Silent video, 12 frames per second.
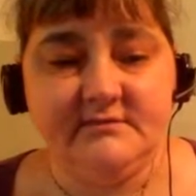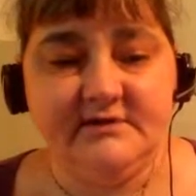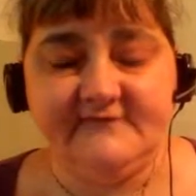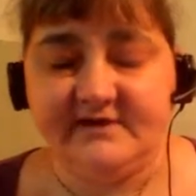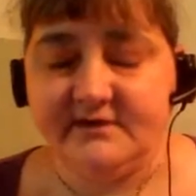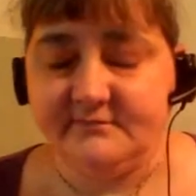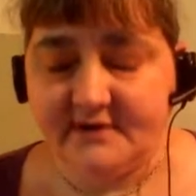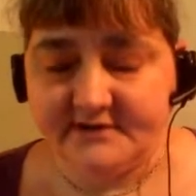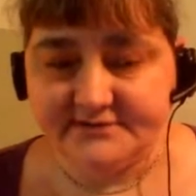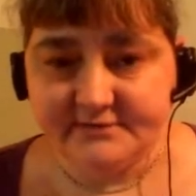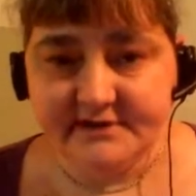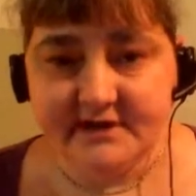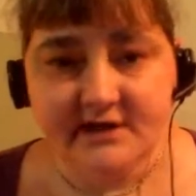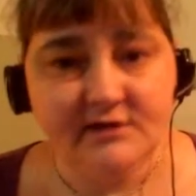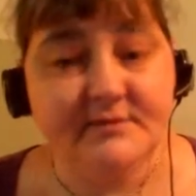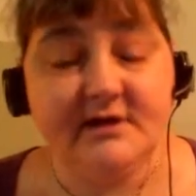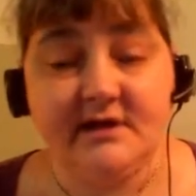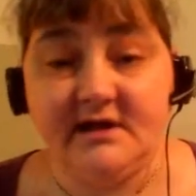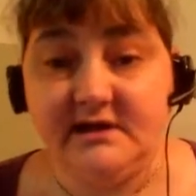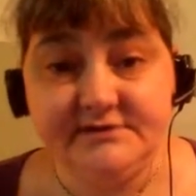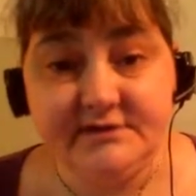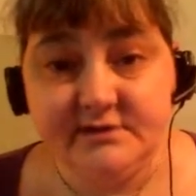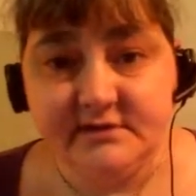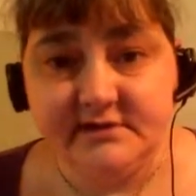If I can possibly help, I'll
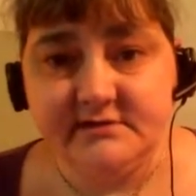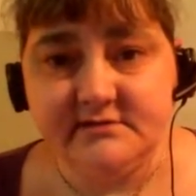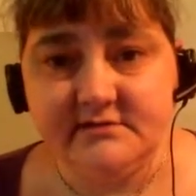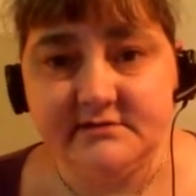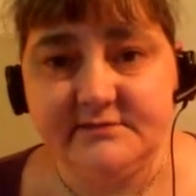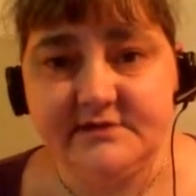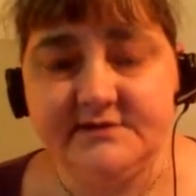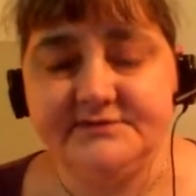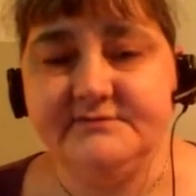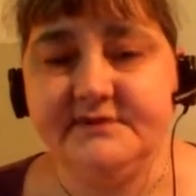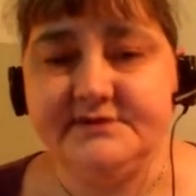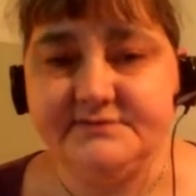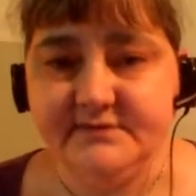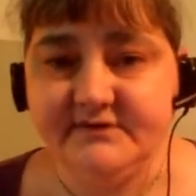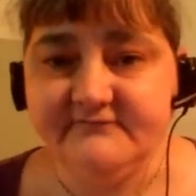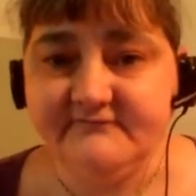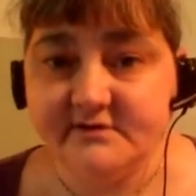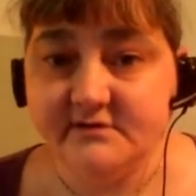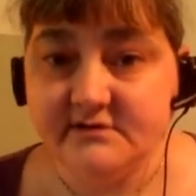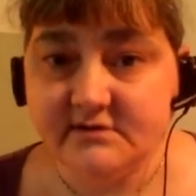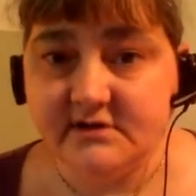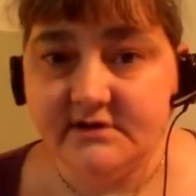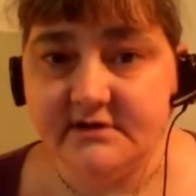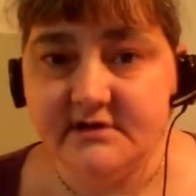do it, because it makes me feel
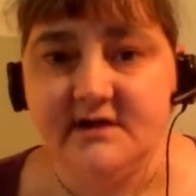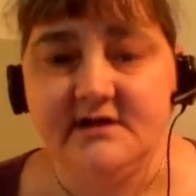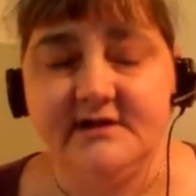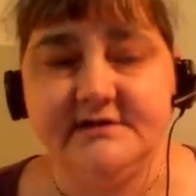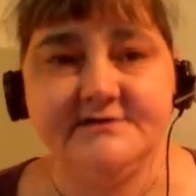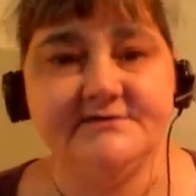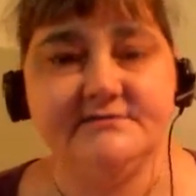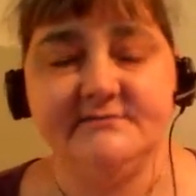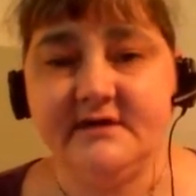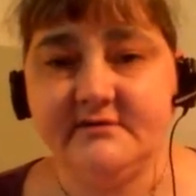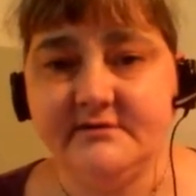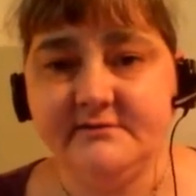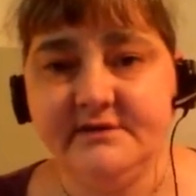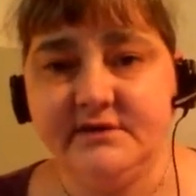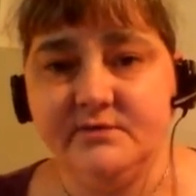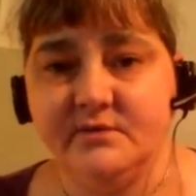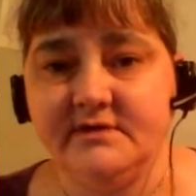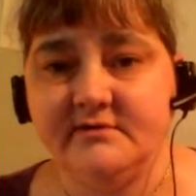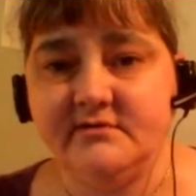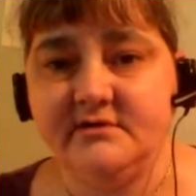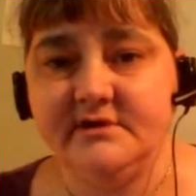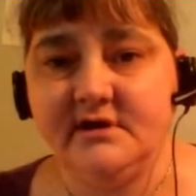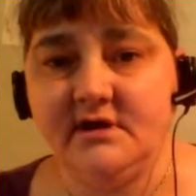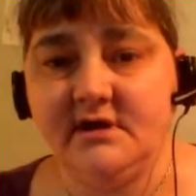good. It doesn't matter to me whether
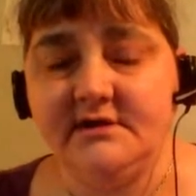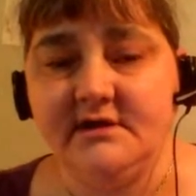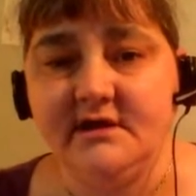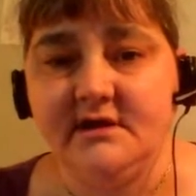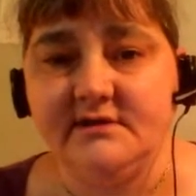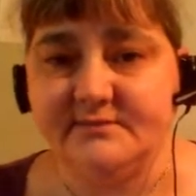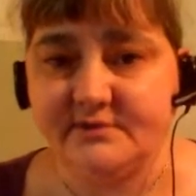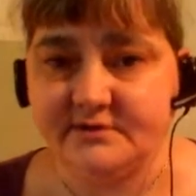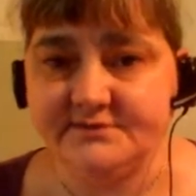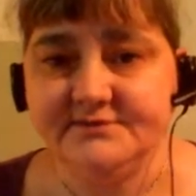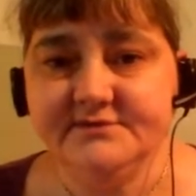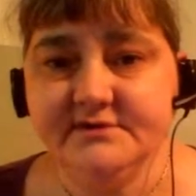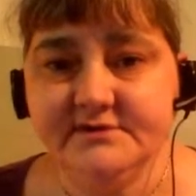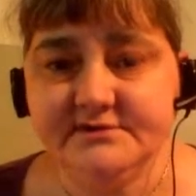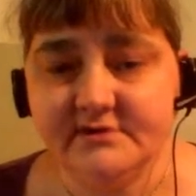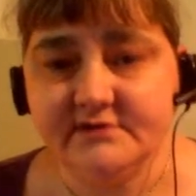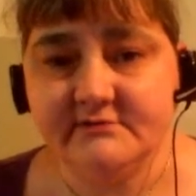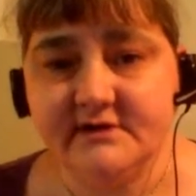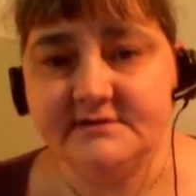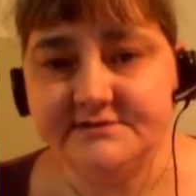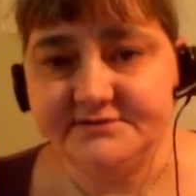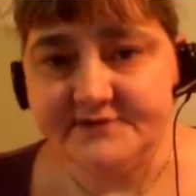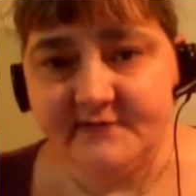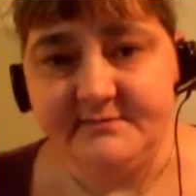or not the person's going to turn around
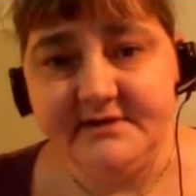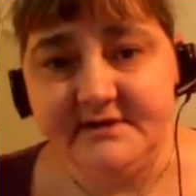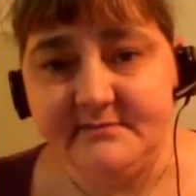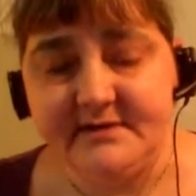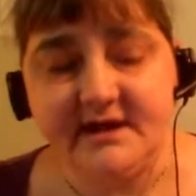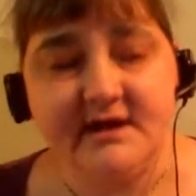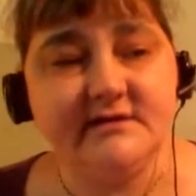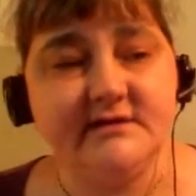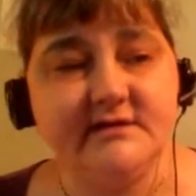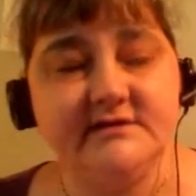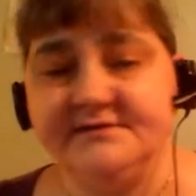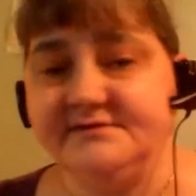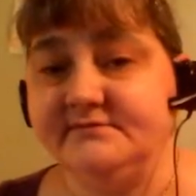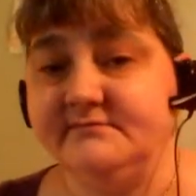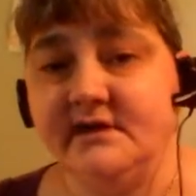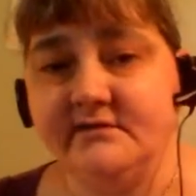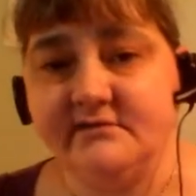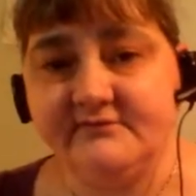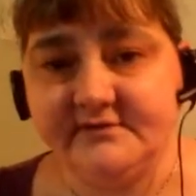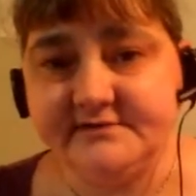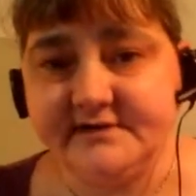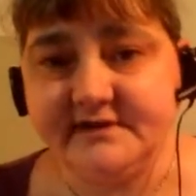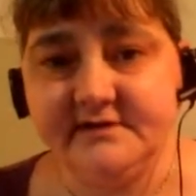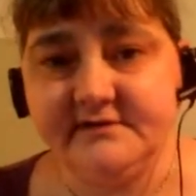and stab me in the back. It doesn't matter if they're
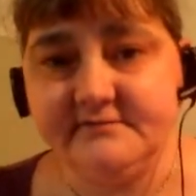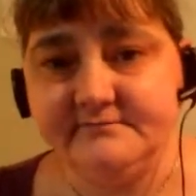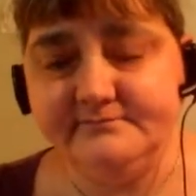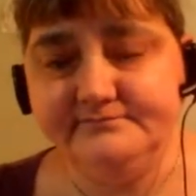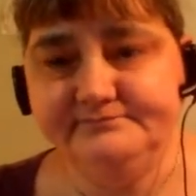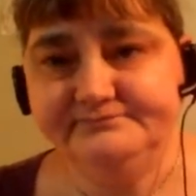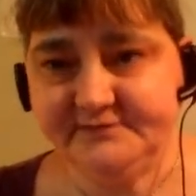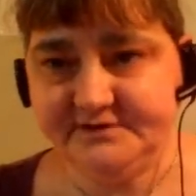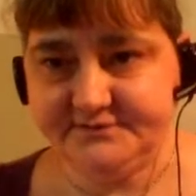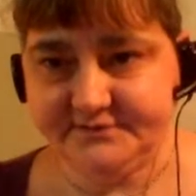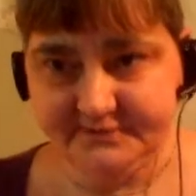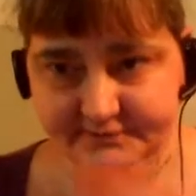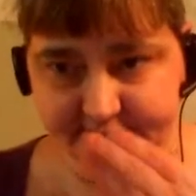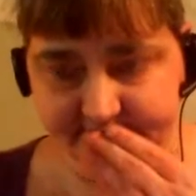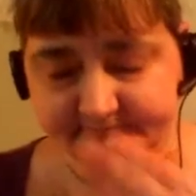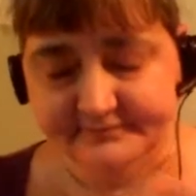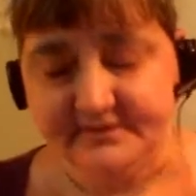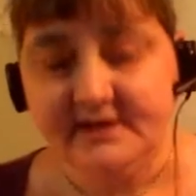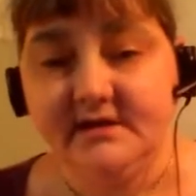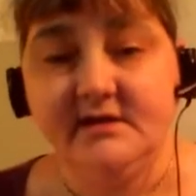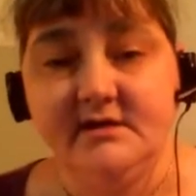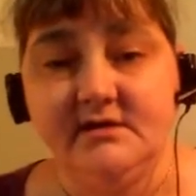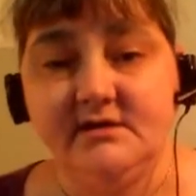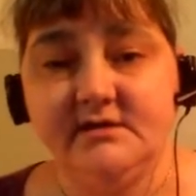taking, excuse me,
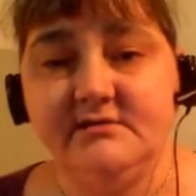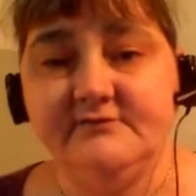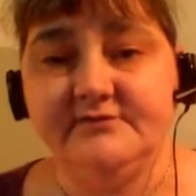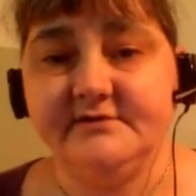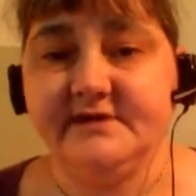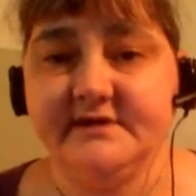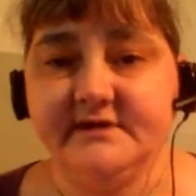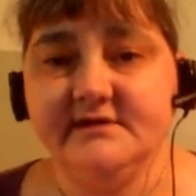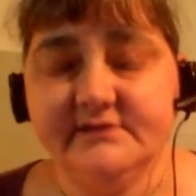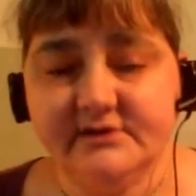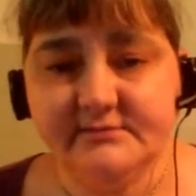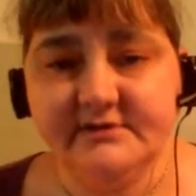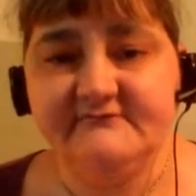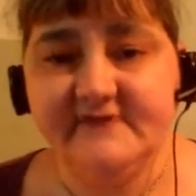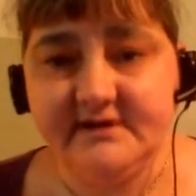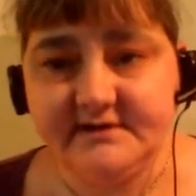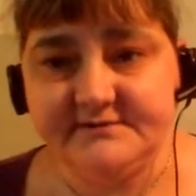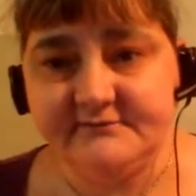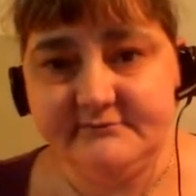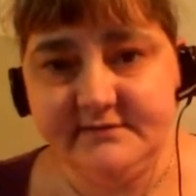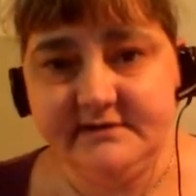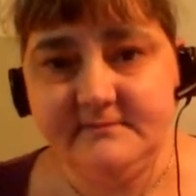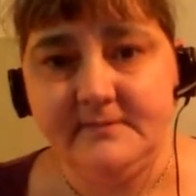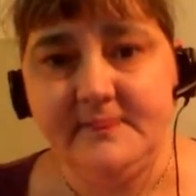if they're taking a little bit advantage of
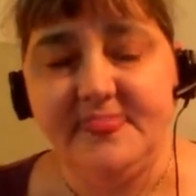me.